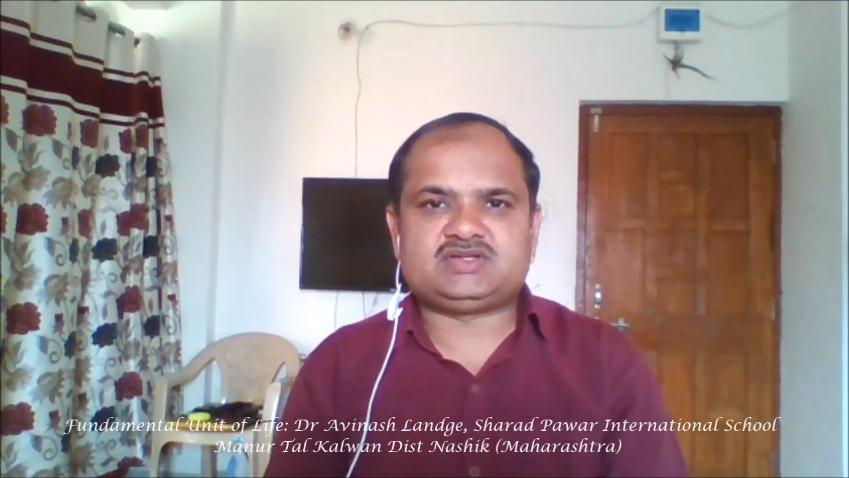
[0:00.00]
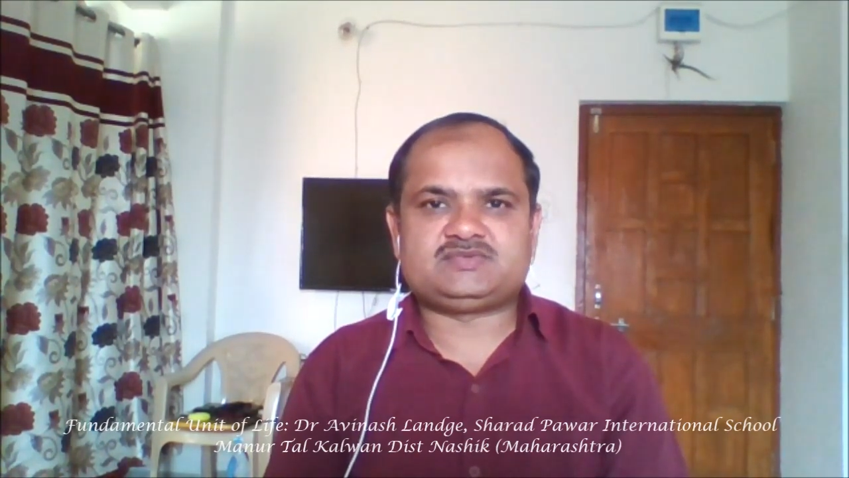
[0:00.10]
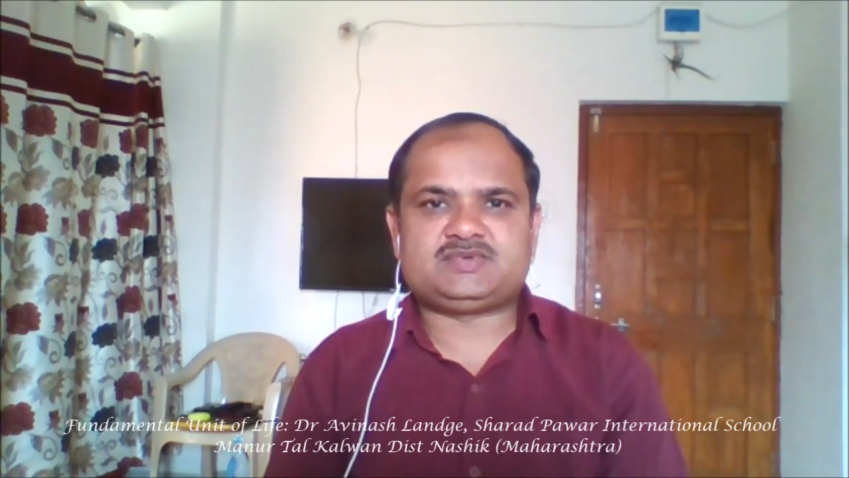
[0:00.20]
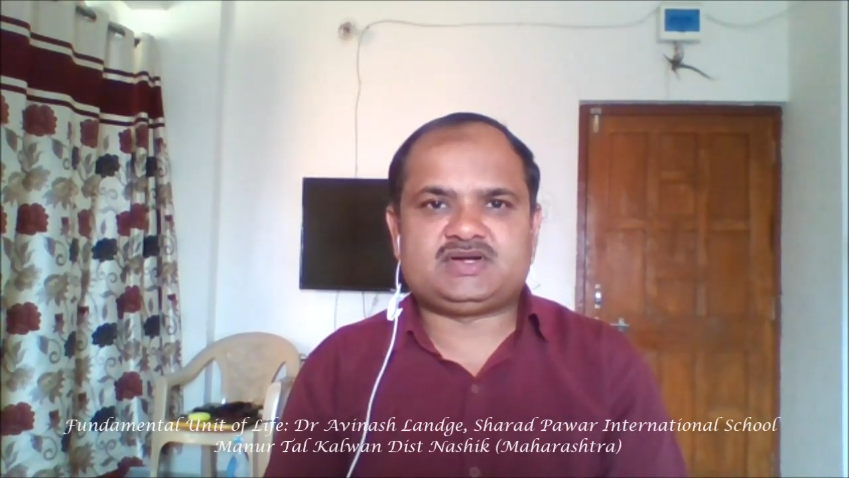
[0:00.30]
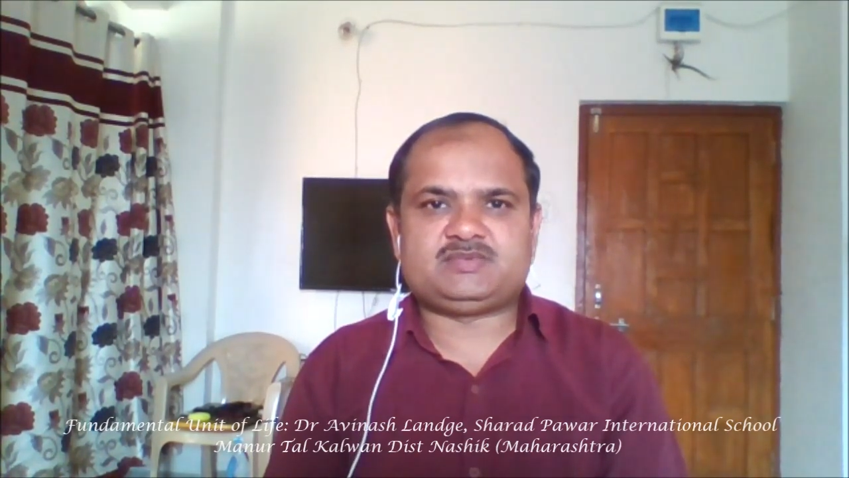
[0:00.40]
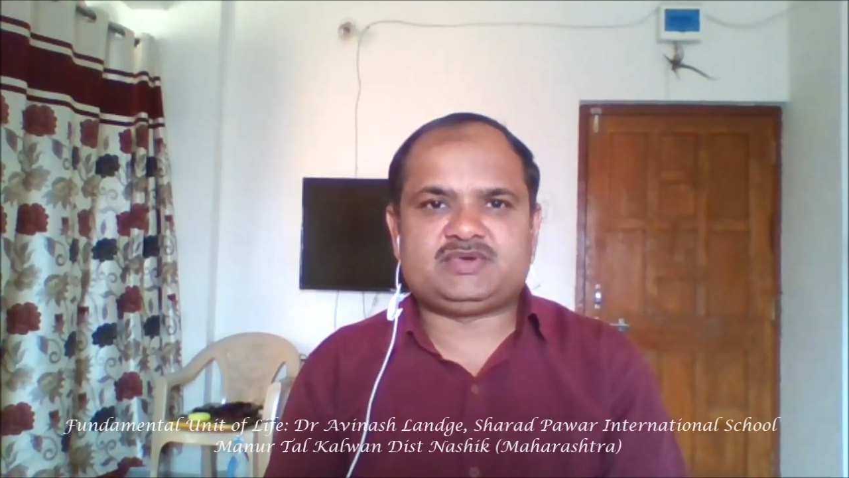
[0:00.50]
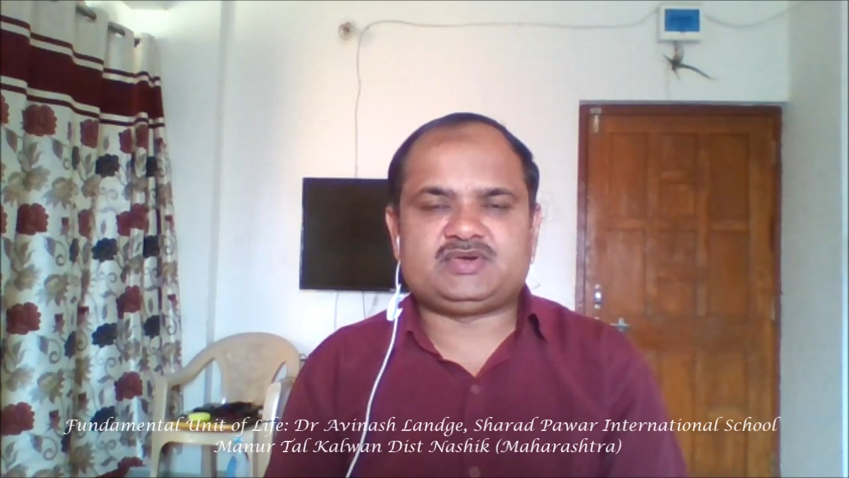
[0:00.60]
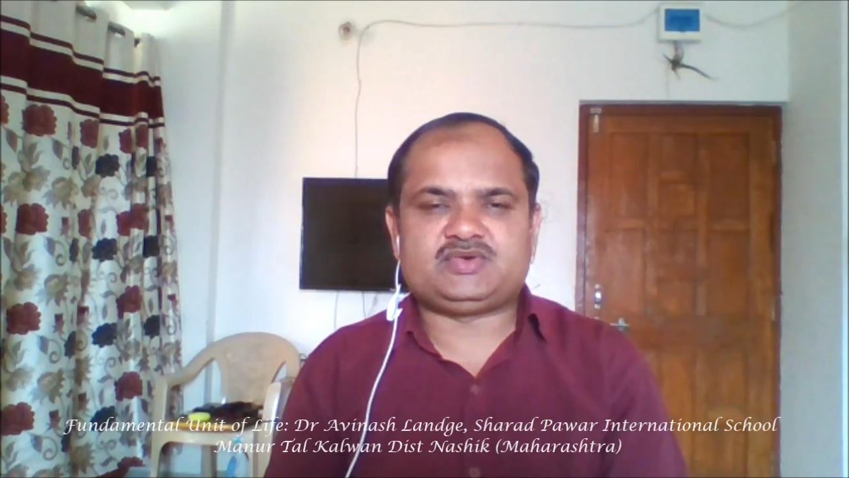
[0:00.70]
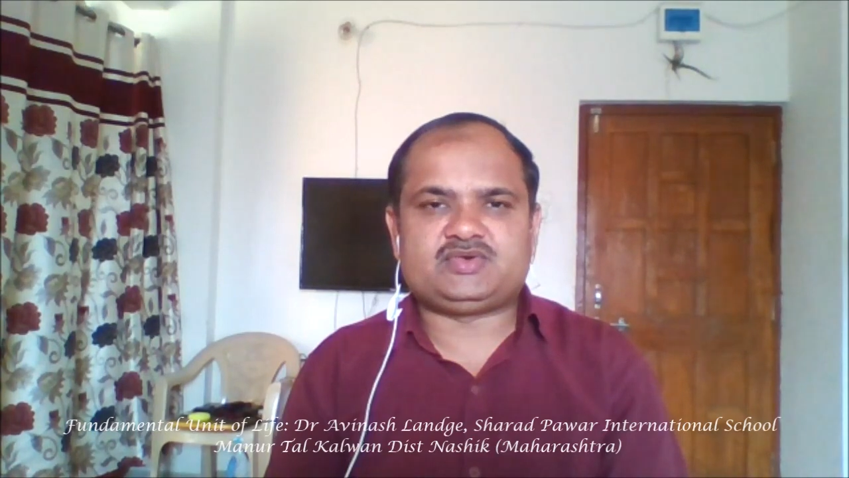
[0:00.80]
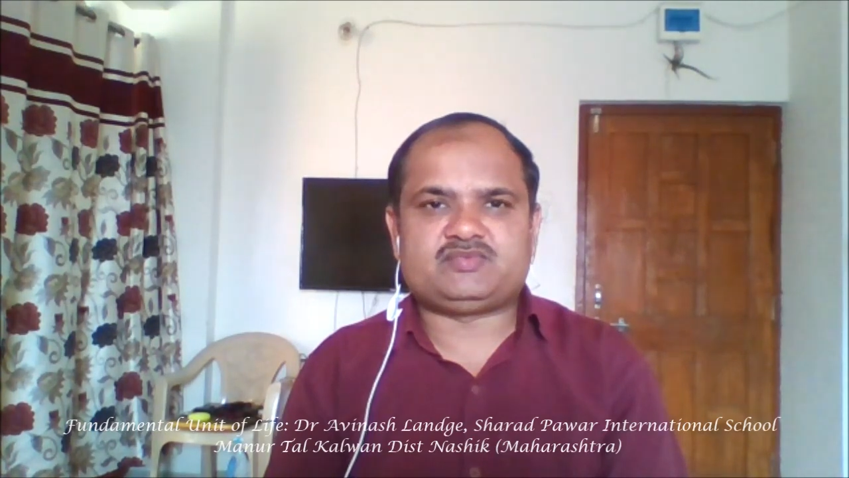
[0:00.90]
a fundamental
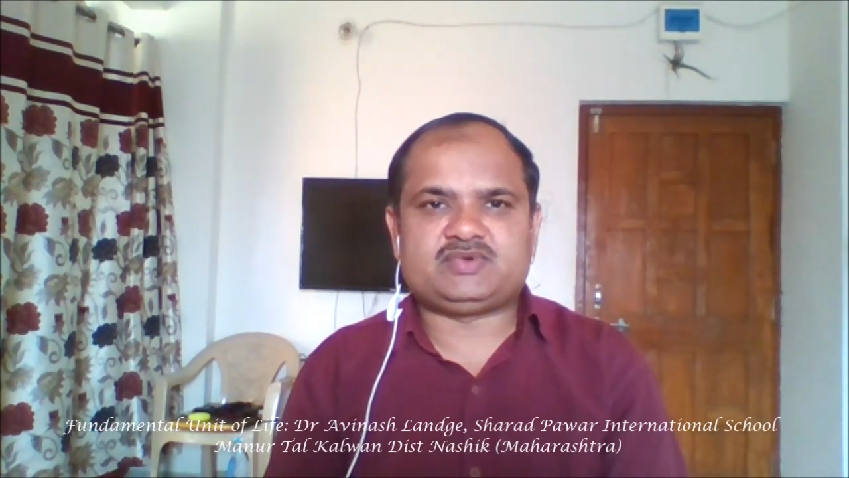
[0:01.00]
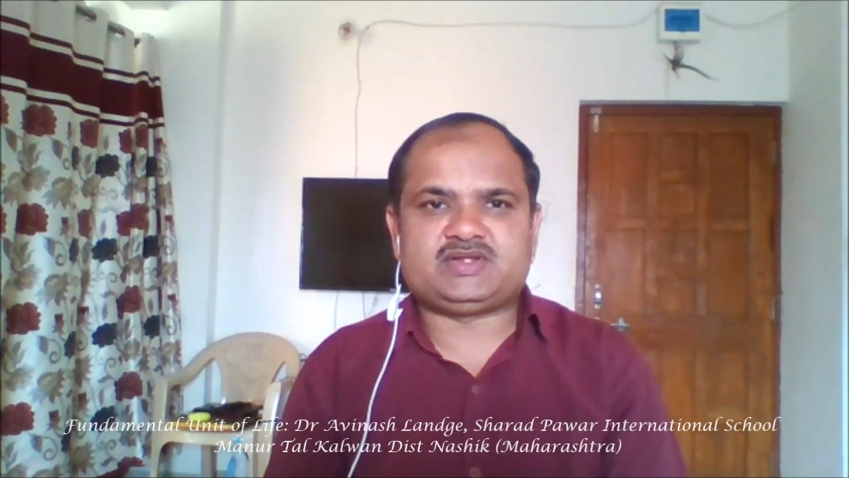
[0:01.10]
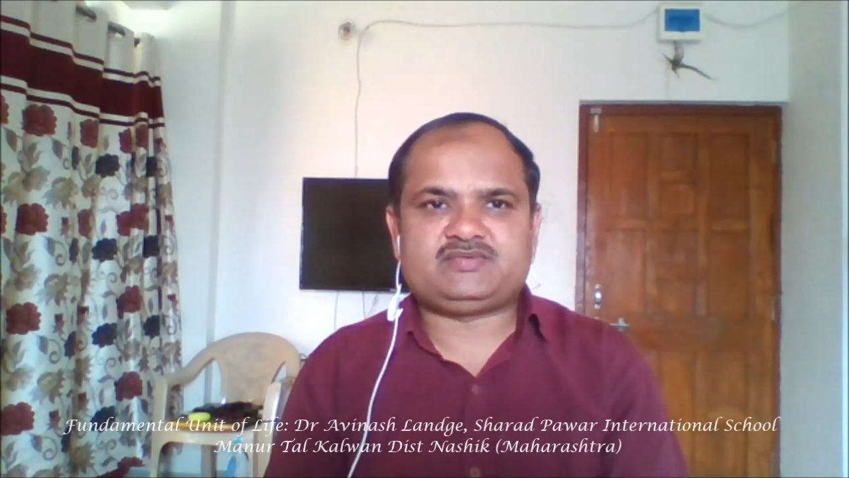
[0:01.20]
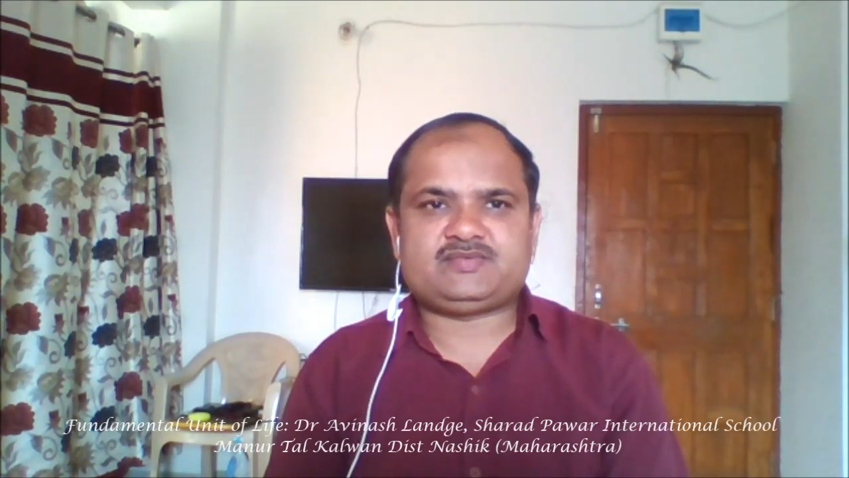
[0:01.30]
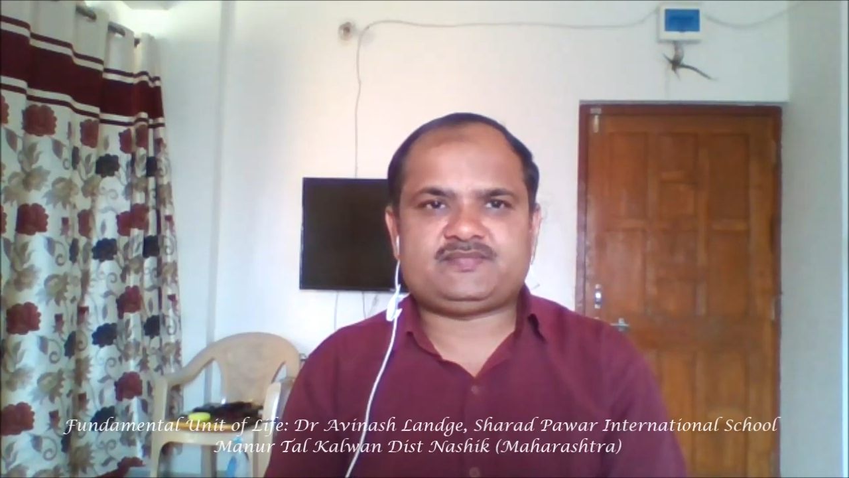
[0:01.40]
unit of life.